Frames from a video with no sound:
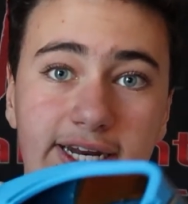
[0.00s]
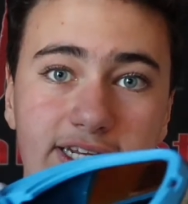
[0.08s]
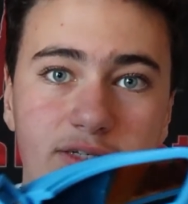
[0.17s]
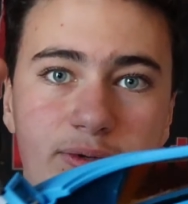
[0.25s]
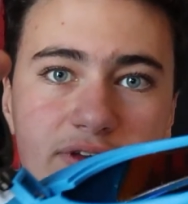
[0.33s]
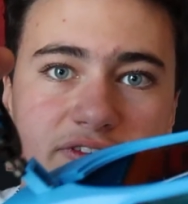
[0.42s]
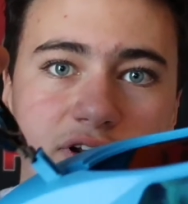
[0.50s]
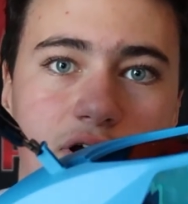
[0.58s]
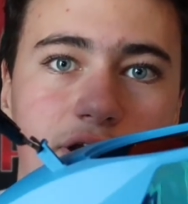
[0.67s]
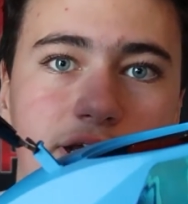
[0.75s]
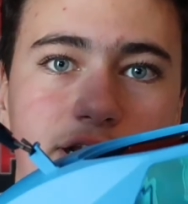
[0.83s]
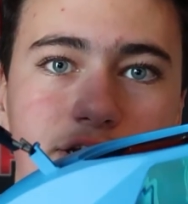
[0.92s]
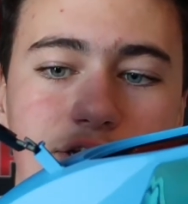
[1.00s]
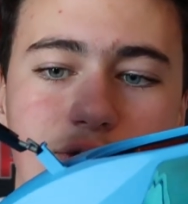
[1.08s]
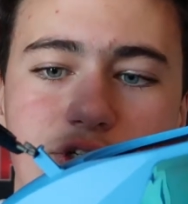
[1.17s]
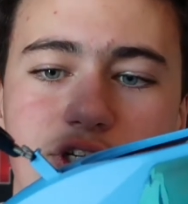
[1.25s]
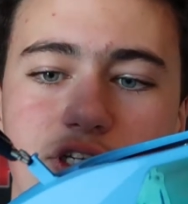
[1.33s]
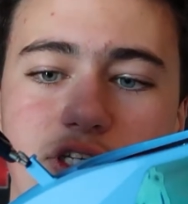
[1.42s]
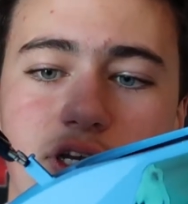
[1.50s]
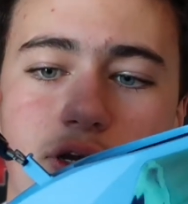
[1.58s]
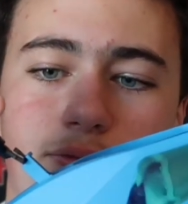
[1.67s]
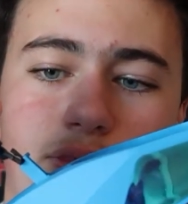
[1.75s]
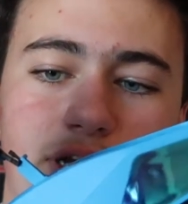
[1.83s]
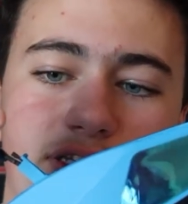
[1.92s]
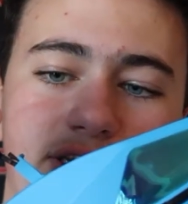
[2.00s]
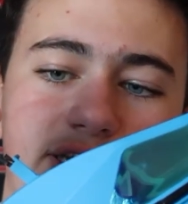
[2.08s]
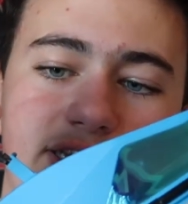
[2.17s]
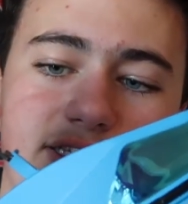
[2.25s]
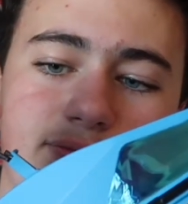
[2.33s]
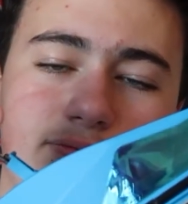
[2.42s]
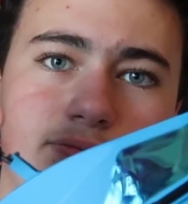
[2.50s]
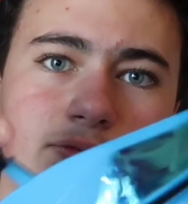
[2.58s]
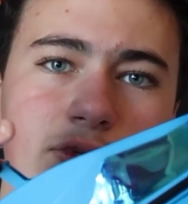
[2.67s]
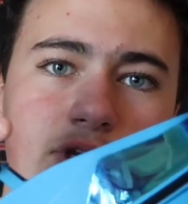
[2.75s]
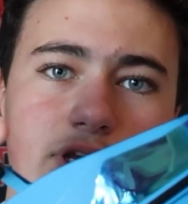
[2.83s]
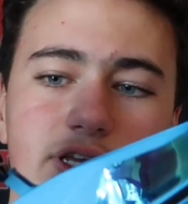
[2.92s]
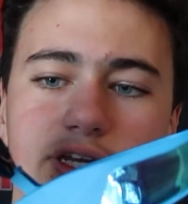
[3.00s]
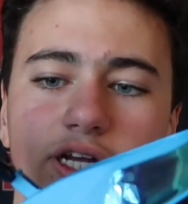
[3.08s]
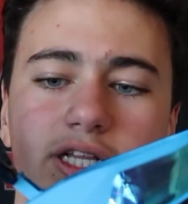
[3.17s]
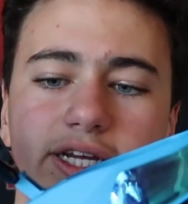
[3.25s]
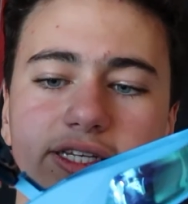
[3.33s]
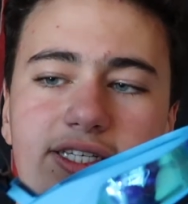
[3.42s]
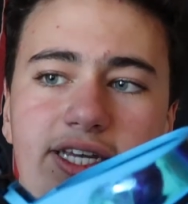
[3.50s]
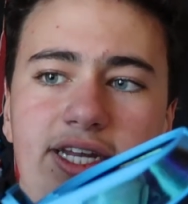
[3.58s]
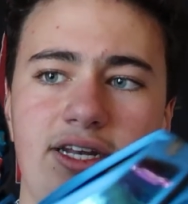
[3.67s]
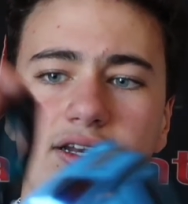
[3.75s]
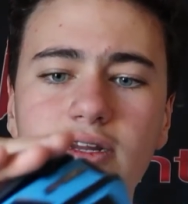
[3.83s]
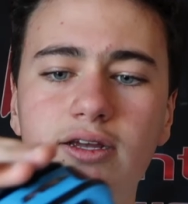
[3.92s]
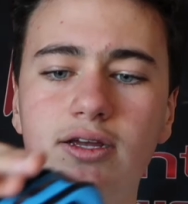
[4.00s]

getting a speed feed, all you gotta do is just press this, clicks in,